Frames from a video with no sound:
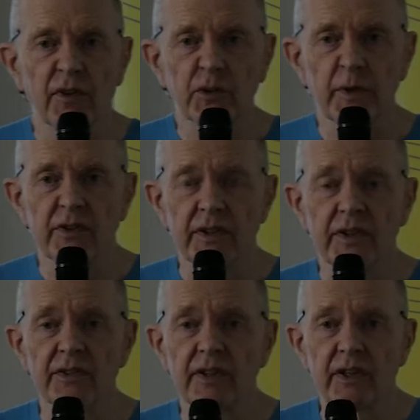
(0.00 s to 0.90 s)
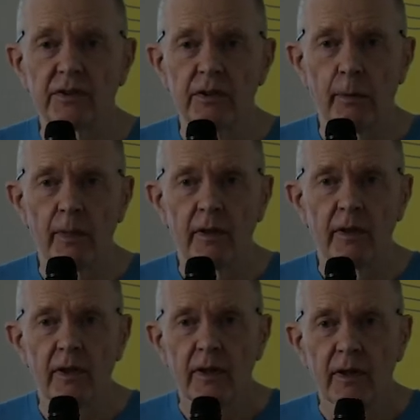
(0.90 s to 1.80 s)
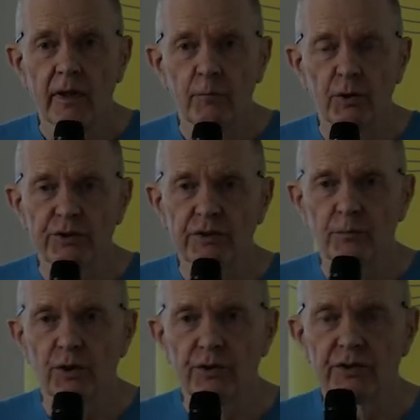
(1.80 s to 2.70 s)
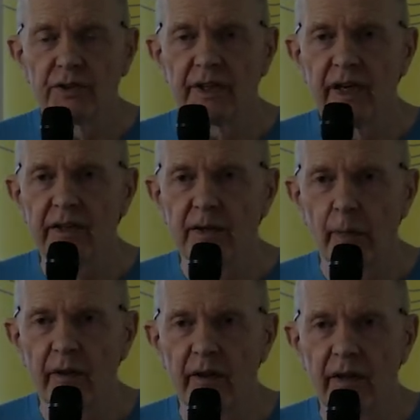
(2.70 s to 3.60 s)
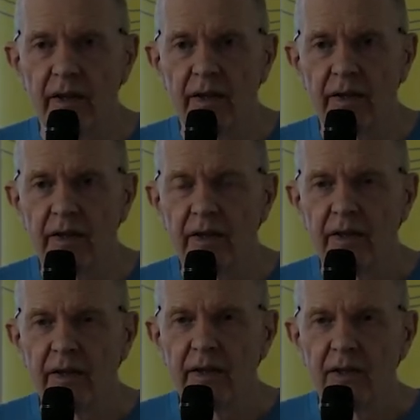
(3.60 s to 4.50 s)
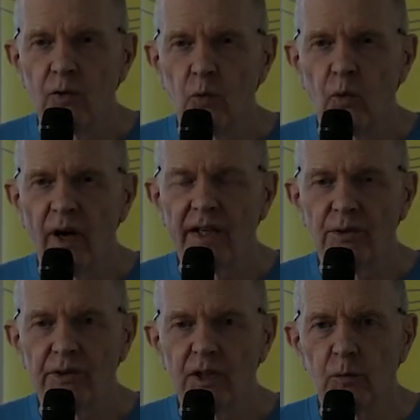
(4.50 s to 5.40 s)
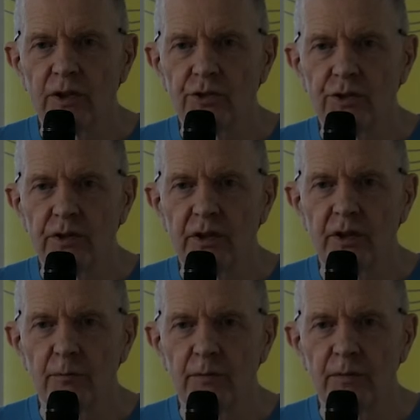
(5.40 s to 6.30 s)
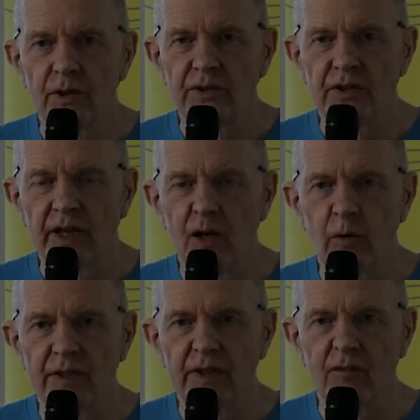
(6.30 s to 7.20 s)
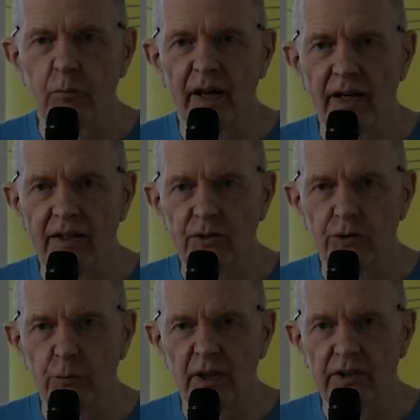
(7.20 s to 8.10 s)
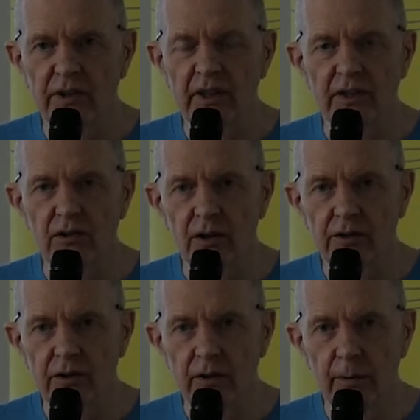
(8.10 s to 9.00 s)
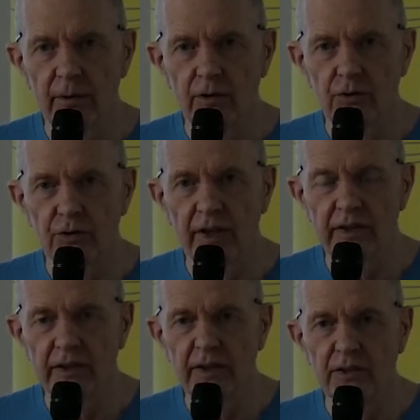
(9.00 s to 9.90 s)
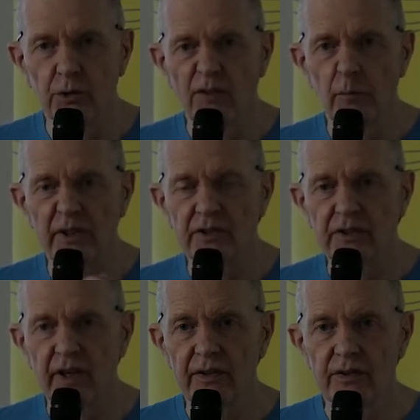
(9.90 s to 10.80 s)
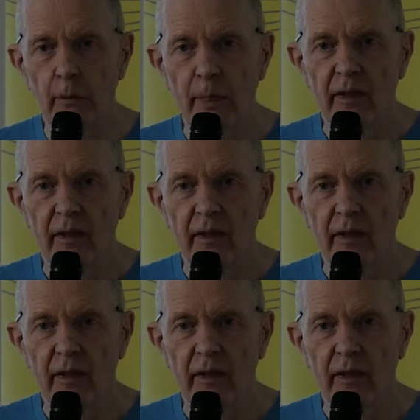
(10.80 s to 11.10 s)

of expressing it. Yes, it is. Because, because again, uh, I don't think one should stare oneself blind, so to speak, at the technology. You're right. It, it, you have the business case